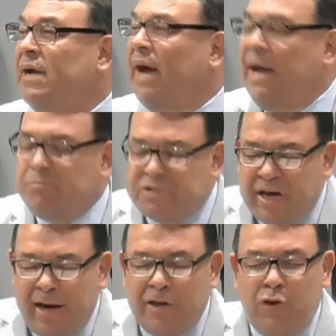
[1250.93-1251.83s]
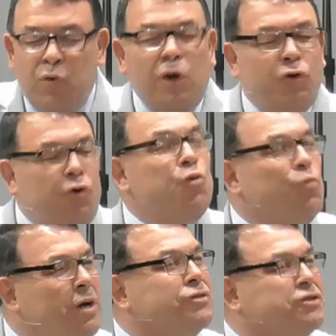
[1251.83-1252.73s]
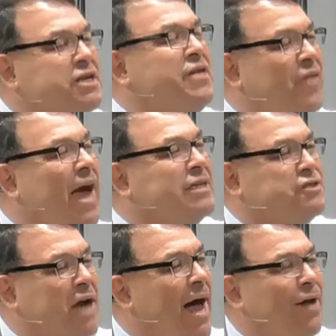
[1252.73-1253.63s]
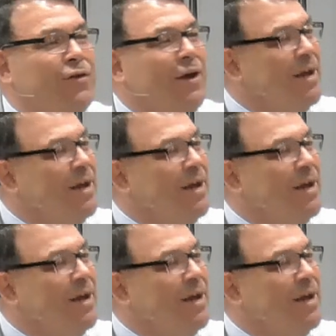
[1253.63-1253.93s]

I am telling you, you will see that child